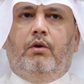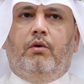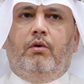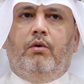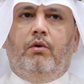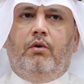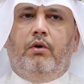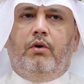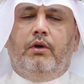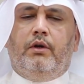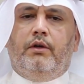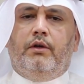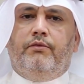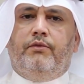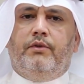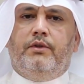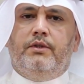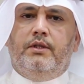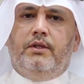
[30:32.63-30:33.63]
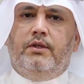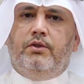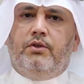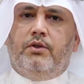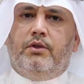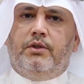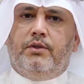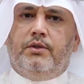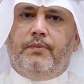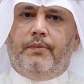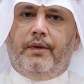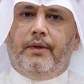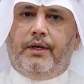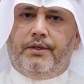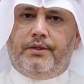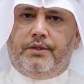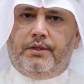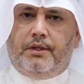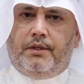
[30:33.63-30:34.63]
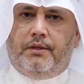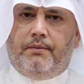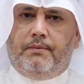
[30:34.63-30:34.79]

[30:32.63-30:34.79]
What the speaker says: or if the seizure is partial,